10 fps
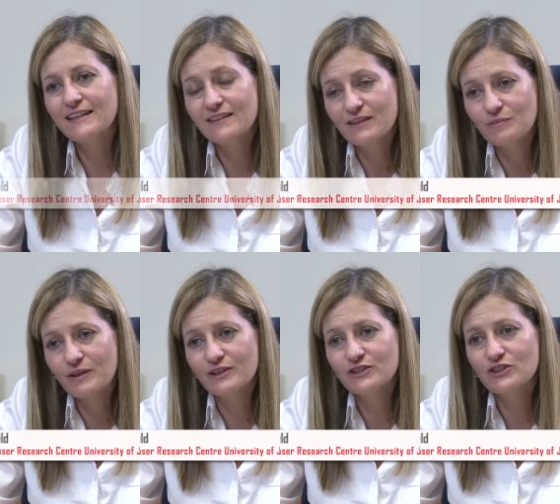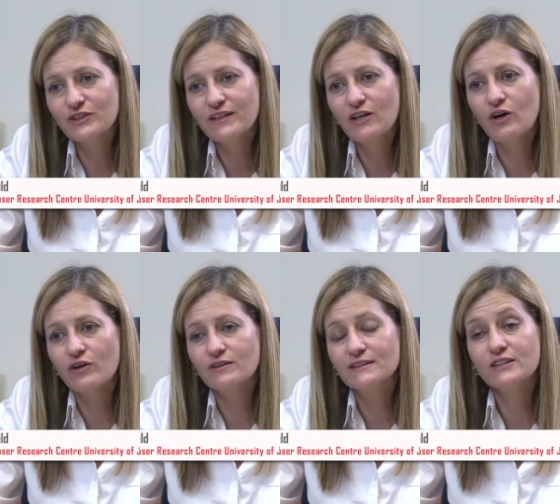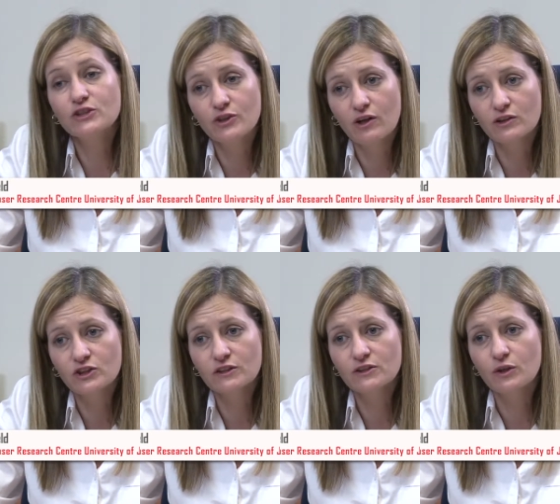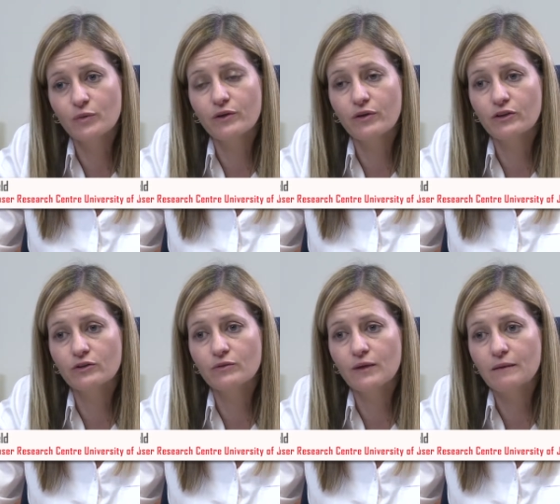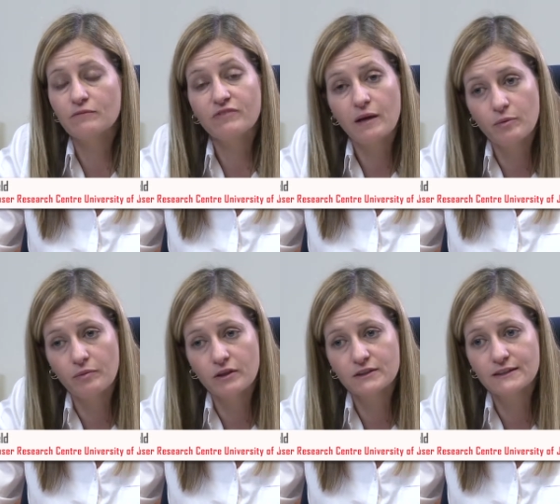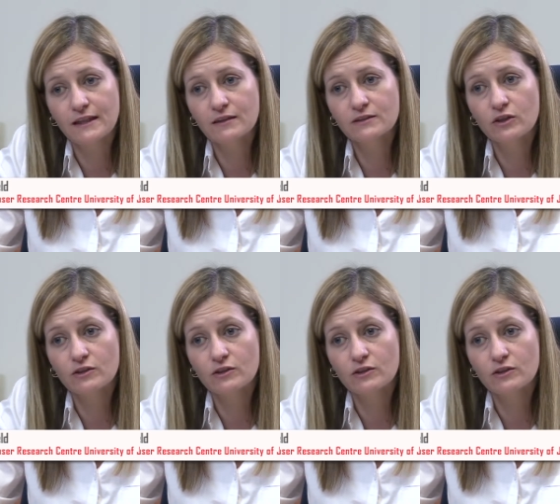in the laboratory on tissue culture. So we grow fibroblast cells